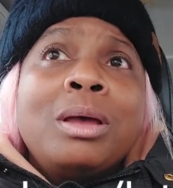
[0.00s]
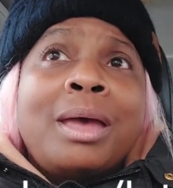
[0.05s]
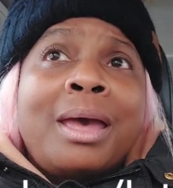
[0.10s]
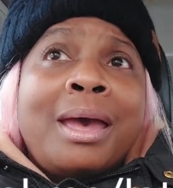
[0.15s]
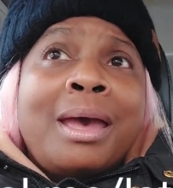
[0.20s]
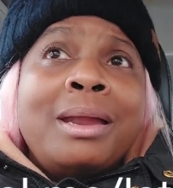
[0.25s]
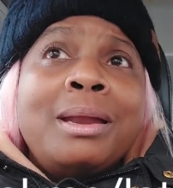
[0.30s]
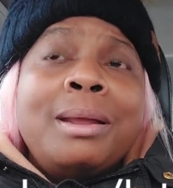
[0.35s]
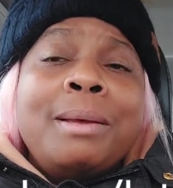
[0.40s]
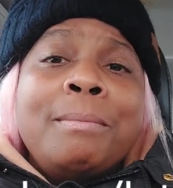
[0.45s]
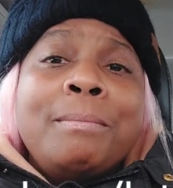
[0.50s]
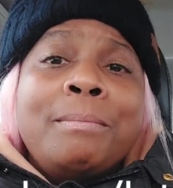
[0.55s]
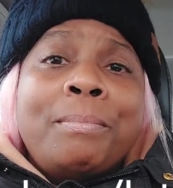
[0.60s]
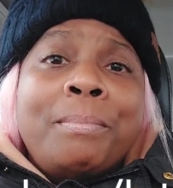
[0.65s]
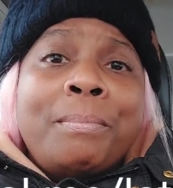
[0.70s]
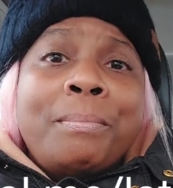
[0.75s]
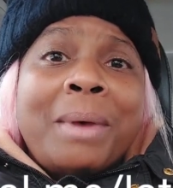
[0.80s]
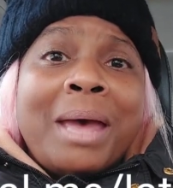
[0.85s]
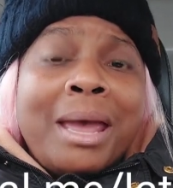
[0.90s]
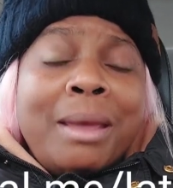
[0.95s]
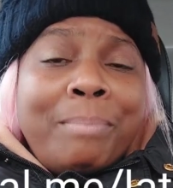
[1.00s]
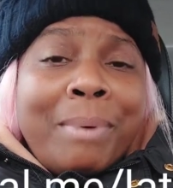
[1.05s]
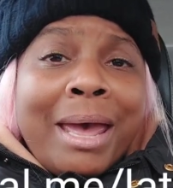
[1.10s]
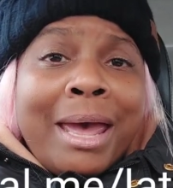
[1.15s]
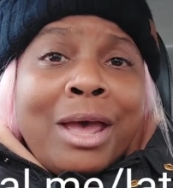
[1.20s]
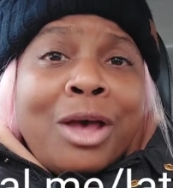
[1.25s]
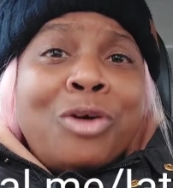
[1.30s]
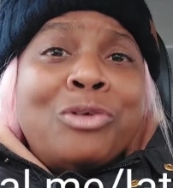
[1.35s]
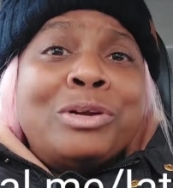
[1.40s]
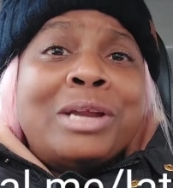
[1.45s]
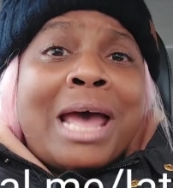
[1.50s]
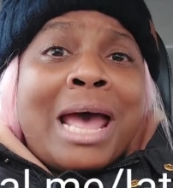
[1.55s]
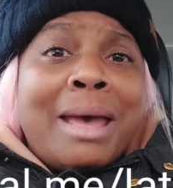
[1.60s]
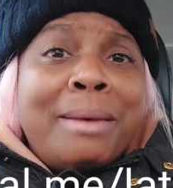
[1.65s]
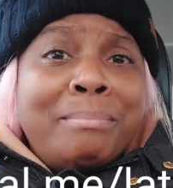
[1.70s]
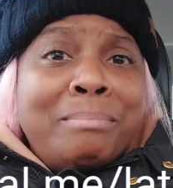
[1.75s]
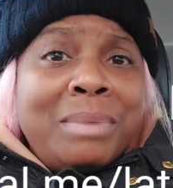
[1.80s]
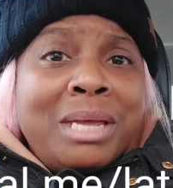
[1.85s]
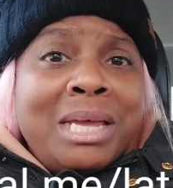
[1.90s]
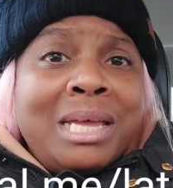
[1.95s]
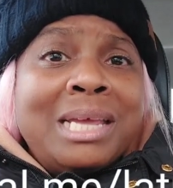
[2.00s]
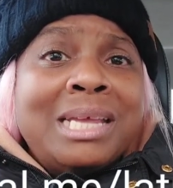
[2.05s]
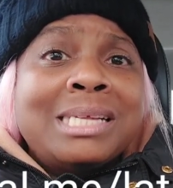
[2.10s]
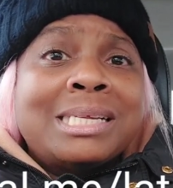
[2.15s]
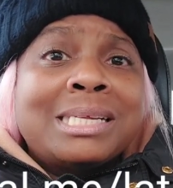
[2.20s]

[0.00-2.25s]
at paypal dot me